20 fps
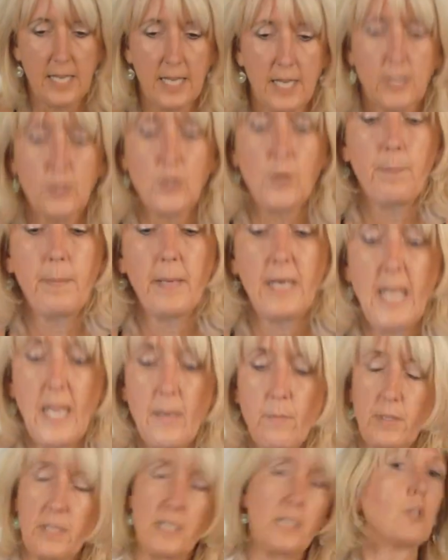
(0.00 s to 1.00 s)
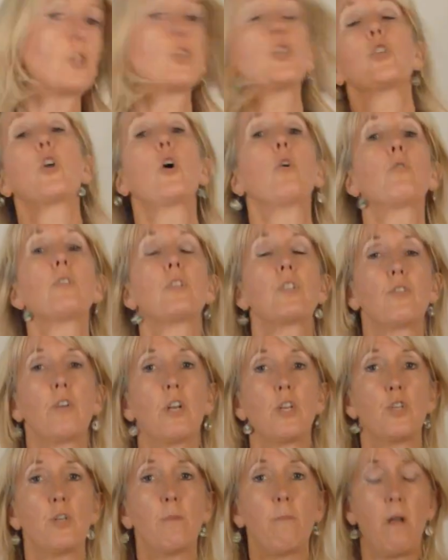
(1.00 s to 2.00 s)
So a bit like we did the shoulder
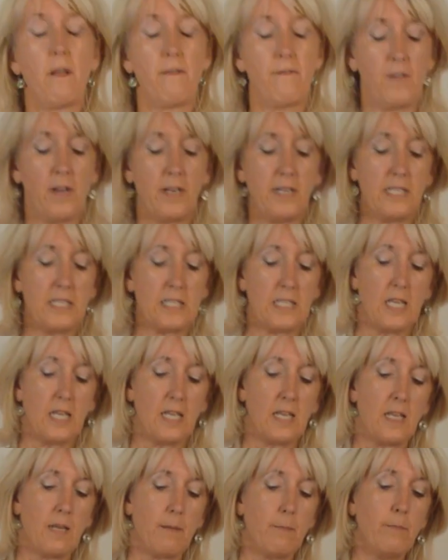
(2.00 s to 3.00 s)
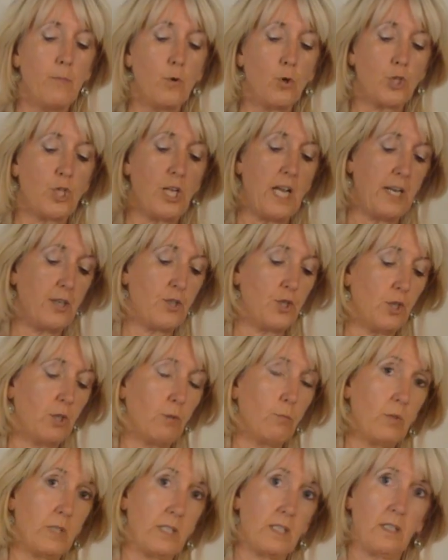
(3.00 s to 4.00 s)
stretch, you might find it's more challenging
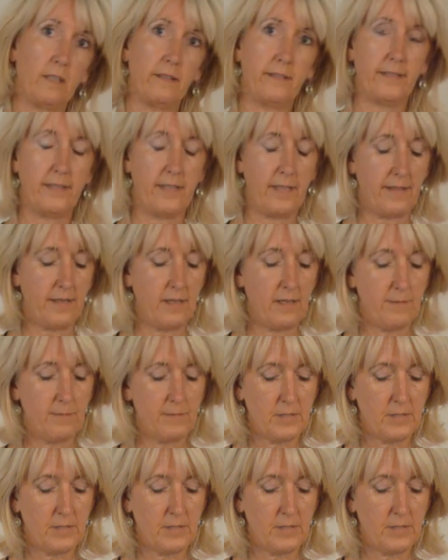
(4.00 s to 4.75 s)
on one side than the other.